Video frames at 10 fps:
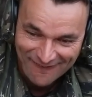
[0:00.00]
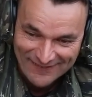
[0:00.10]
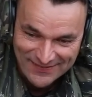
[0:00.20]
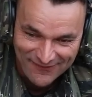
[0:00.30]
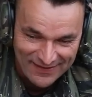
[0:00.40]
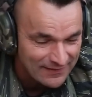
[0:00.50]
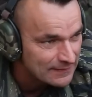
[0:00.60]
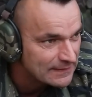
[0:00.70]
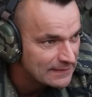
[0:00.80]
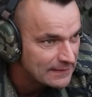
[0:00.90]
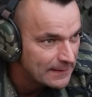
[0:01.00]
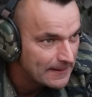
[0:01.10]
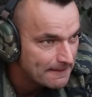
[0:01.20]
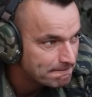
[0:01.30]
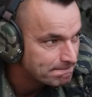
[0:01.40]
how we doing
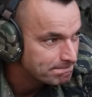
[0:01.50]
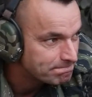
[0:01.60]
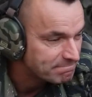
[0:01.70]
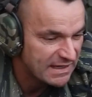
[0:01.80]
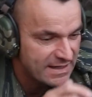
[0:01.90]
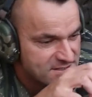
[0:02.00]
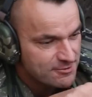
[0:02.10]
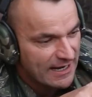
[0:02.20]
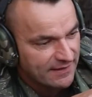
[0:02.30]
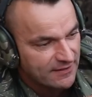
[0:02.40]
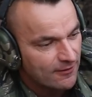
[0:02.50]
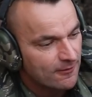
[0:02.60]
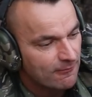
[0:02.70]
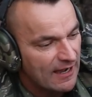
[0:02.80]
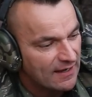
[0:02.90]
it's ready it's ready
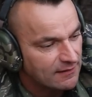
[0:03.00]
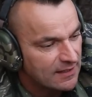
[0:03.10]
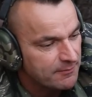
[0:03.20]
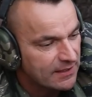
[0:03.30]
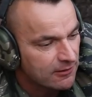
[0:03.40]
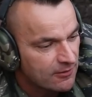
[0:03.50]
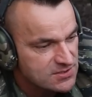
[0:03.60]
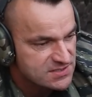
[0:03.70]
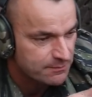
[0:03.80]
all right let me close